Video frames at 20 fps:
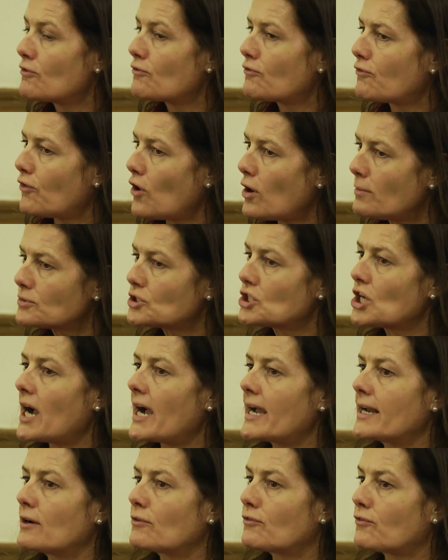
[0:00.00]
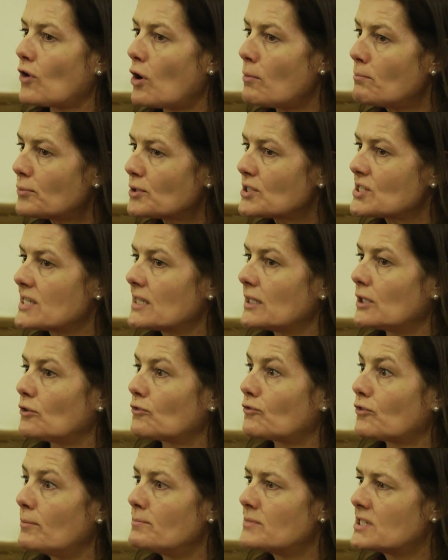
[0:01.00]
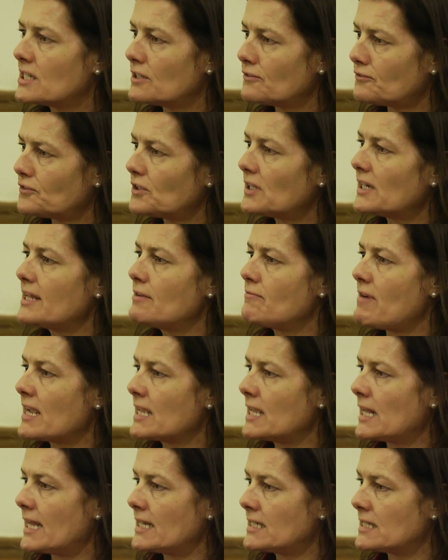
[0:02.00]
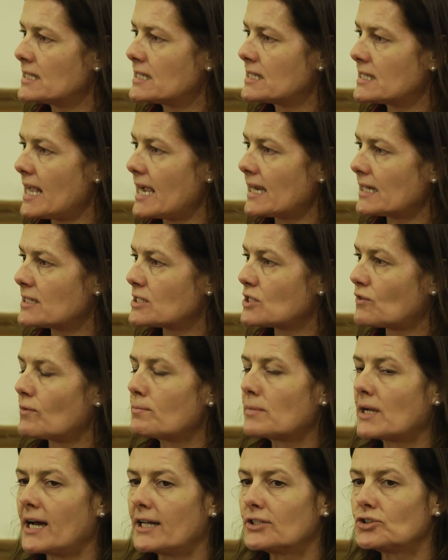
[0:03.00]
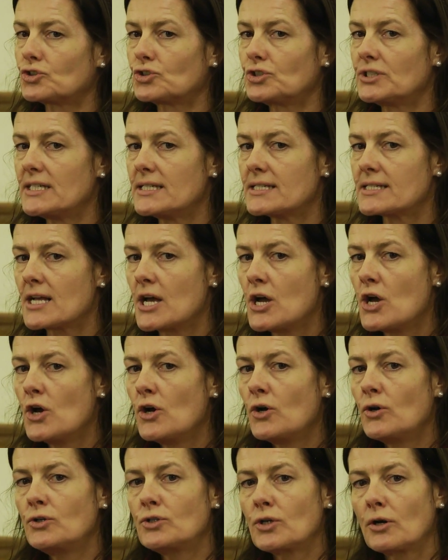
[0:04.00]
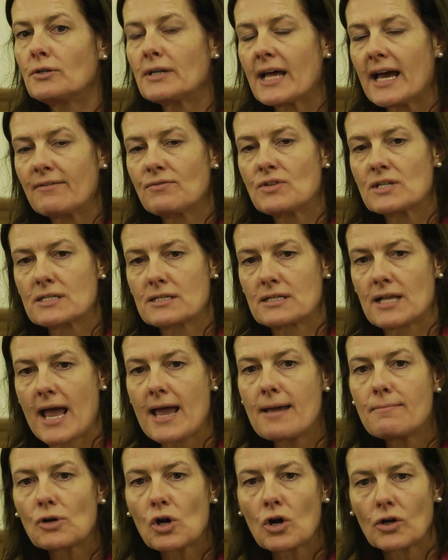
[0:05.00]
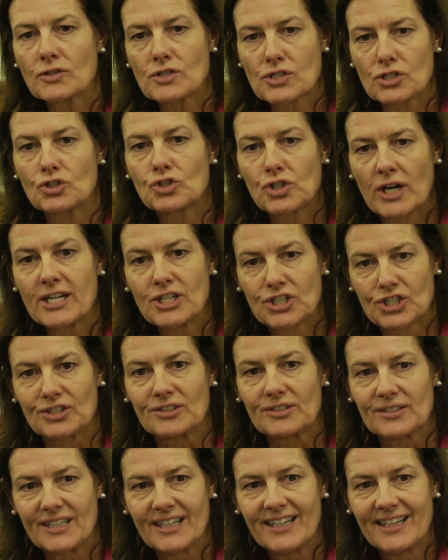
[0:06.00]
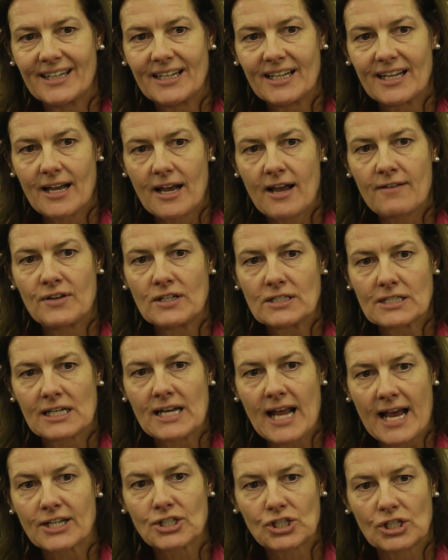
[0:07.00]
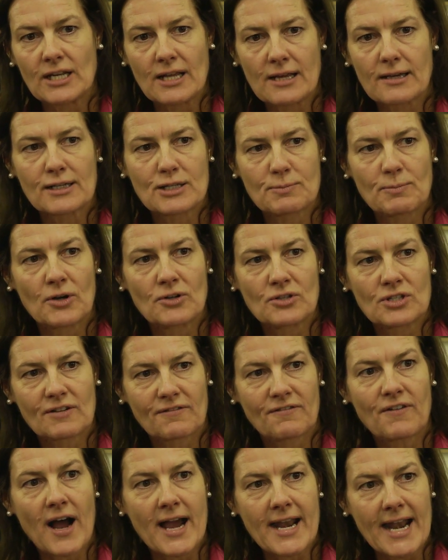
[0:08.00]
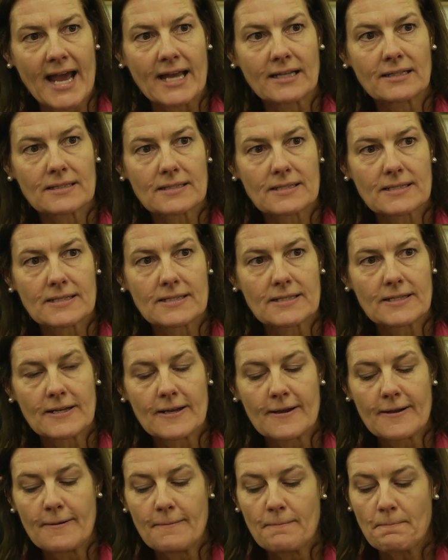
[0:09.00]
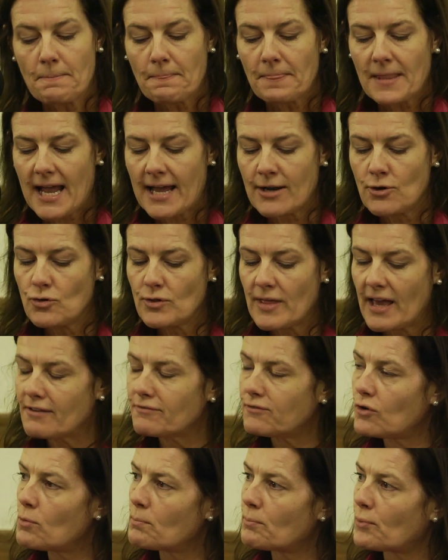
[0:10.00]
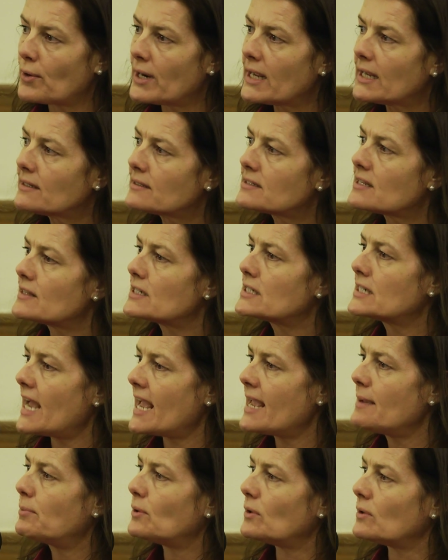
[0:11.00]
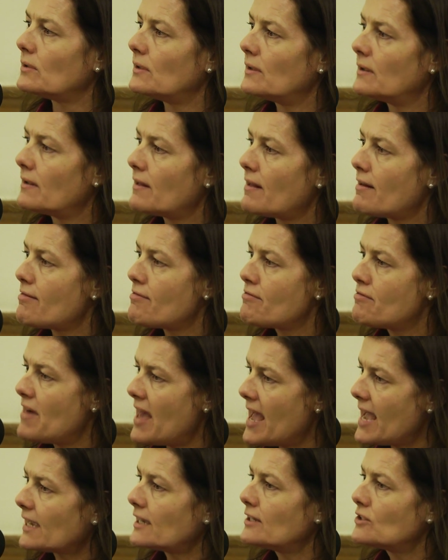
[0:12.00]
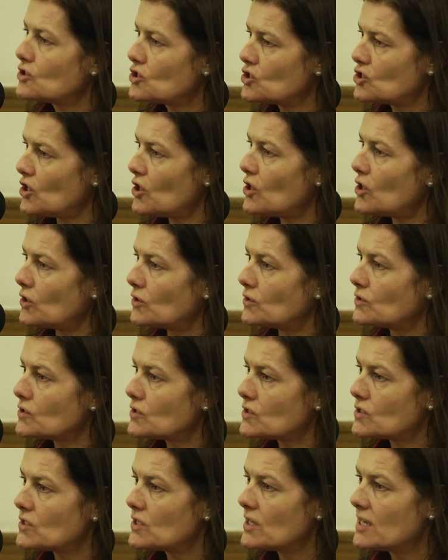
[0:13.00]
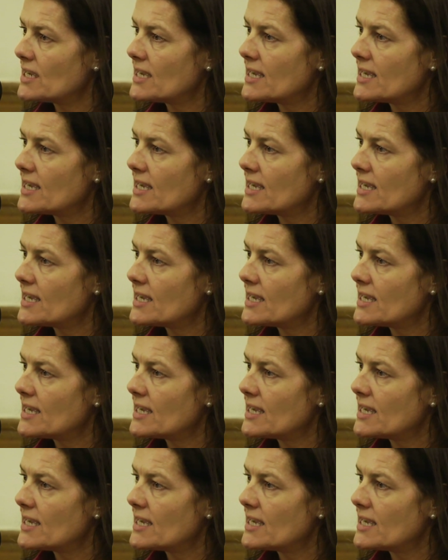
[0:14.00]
from China, from Brazil, from differently regulated sectors, from countries who don't have the same concentration of internationally exposed finance, and who therefore bring to the table their concerns